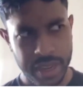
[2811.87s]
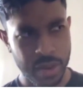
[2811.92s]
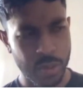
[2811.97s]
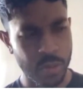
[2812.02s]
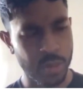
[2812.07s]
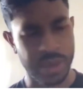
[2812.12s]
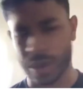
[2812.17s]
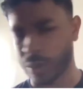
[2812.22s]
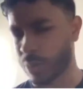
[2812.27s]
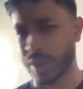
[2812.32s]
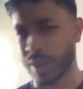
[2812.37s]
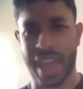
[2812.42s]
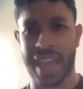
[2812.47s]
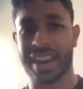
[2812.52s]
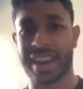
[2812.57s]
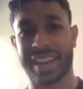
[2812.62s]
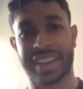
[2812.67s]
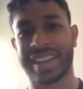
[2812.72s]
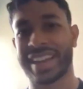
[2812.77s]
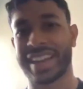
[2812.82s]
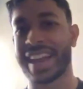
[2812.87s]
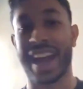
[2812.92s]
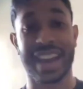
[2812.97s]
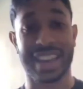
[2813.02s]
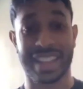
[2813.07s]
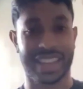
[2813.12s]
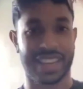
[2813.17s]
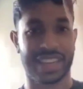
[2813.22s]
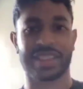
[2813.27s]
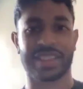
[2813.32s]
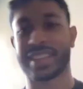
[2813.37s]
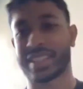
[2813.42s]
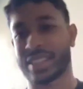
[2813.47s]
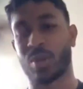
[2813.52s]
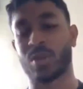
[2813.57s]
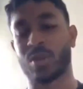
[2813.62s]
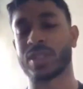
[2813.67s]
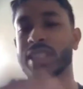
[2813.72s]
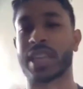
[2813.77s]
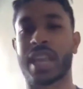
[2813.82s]
we had like a
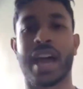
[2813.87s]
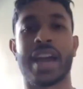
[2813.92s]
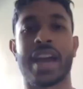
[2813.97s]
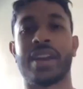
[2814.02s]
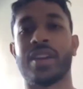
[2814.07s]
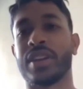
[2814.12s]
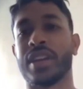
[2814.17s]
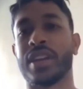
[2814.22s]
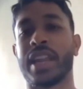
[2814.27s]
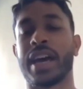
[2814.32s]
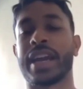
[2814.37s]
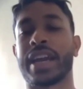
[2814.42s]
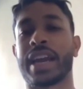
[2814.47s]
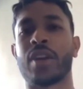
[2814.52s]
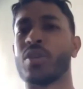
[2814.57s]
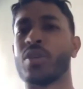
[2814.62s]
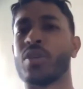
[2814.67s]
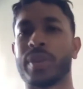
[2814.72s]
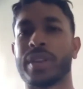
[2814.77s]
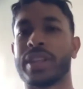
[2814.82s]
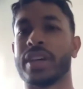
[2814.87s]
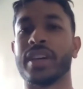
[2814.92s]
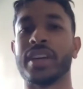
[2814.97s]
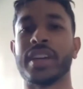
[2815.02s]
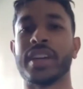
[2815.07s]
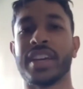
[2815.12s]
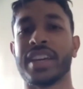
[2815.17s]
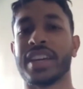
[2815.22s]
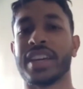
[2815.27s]
whole slide on, like, I don't know whether